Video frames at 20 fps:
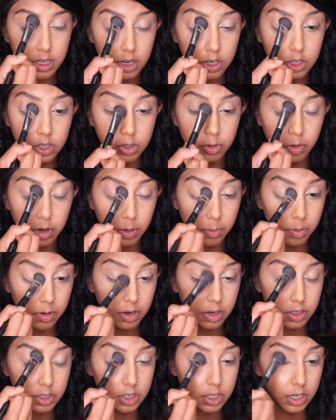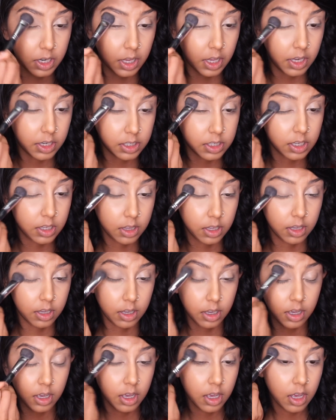I just wanna push it
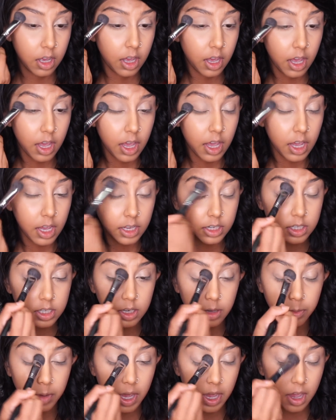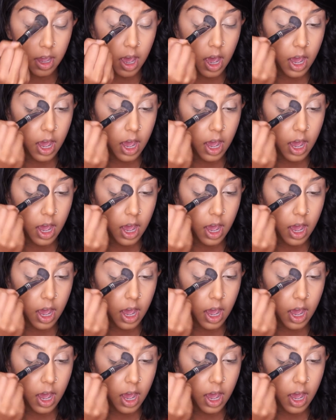into my